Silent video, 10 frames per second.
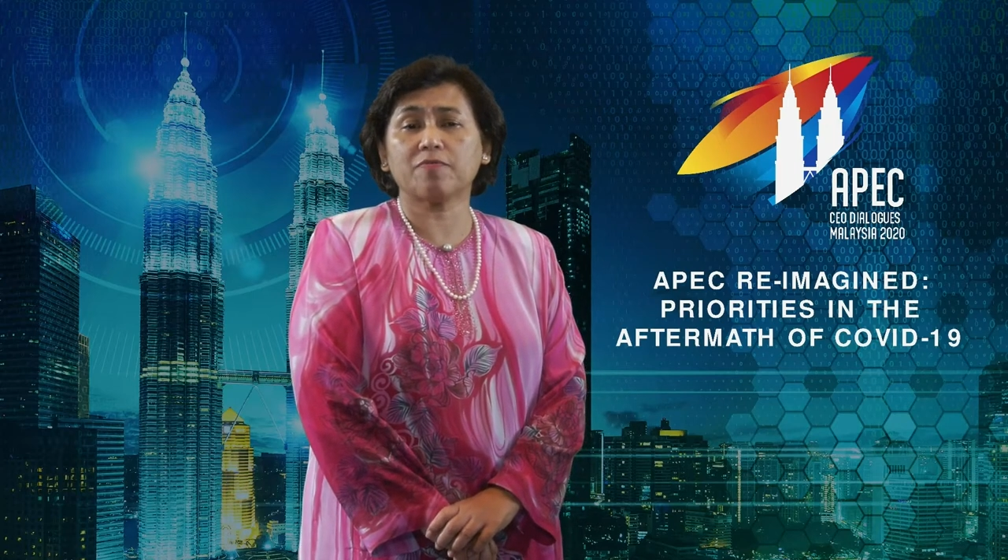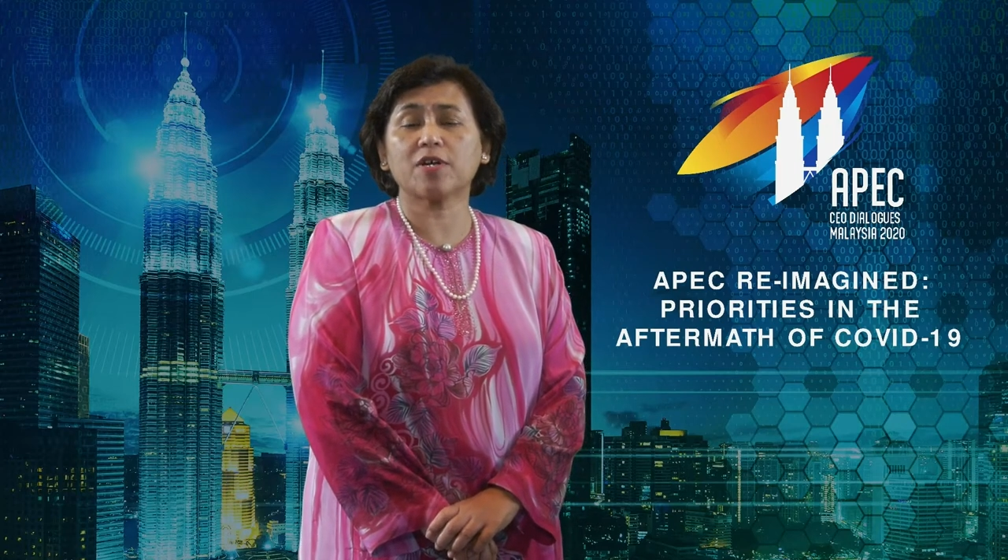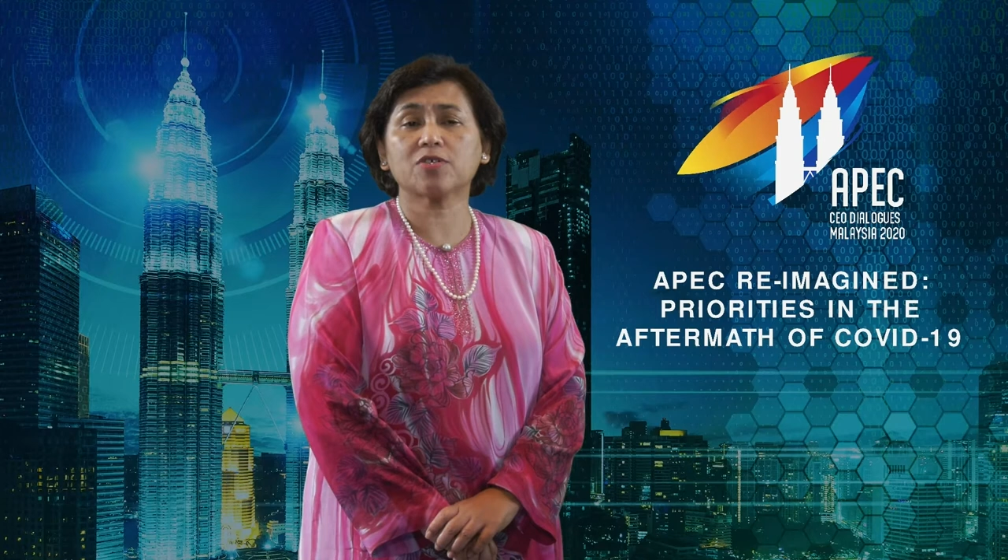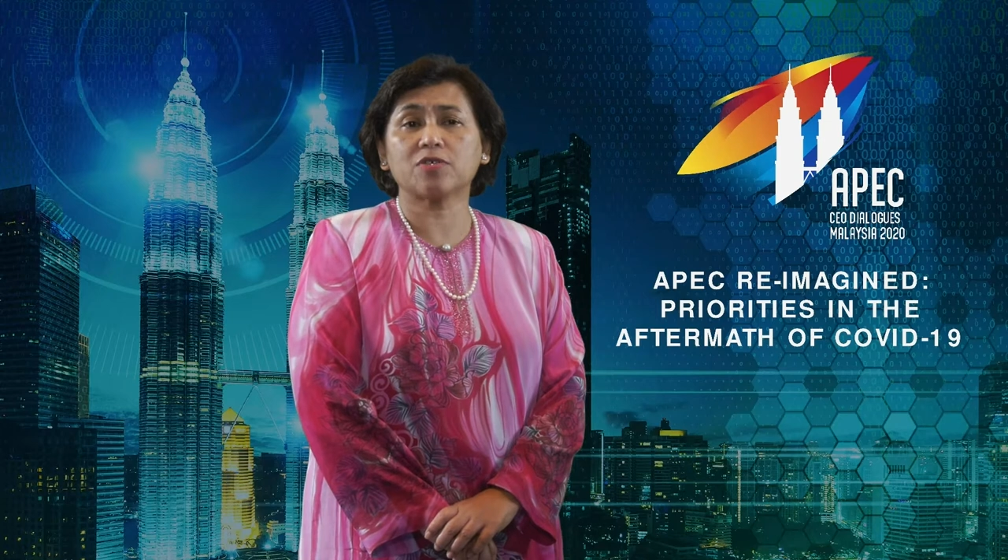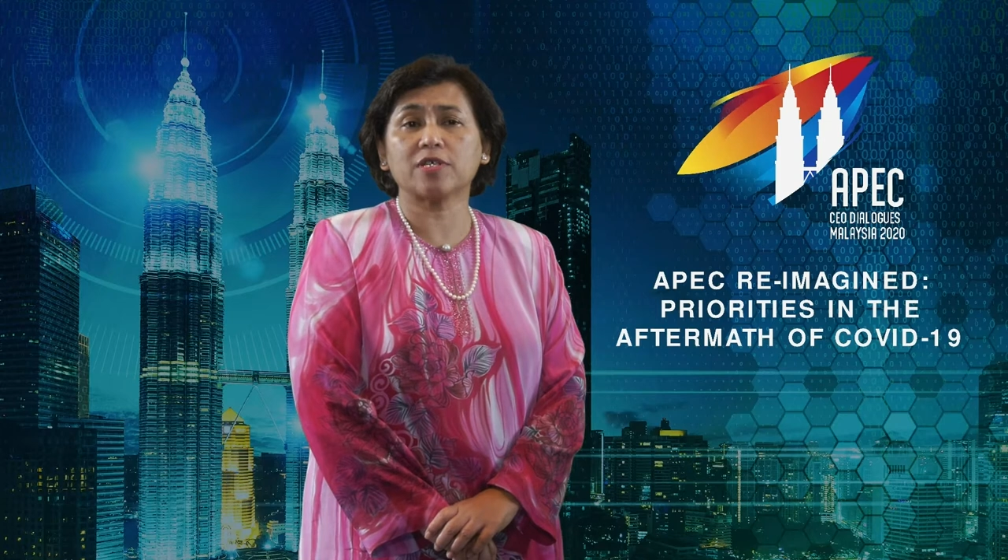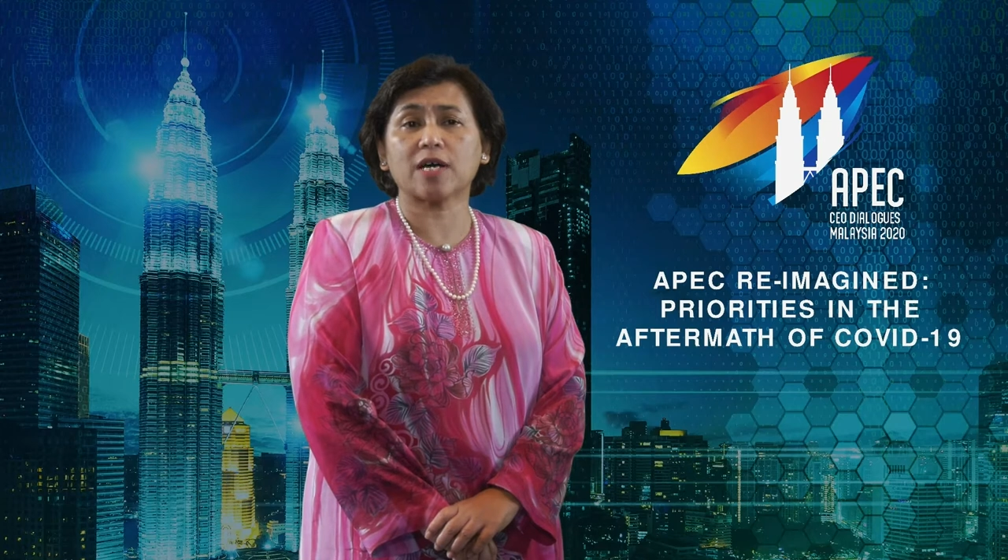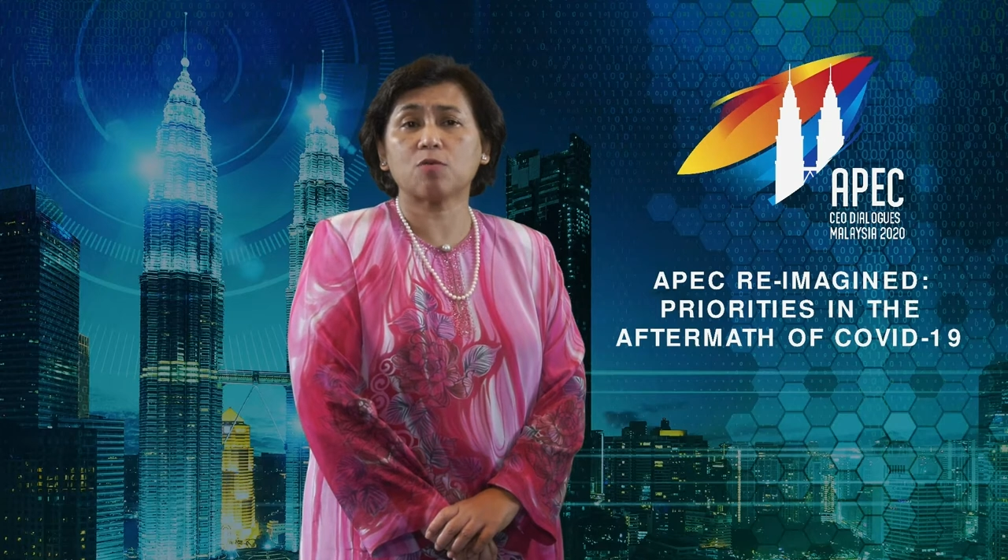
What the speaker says: Advisory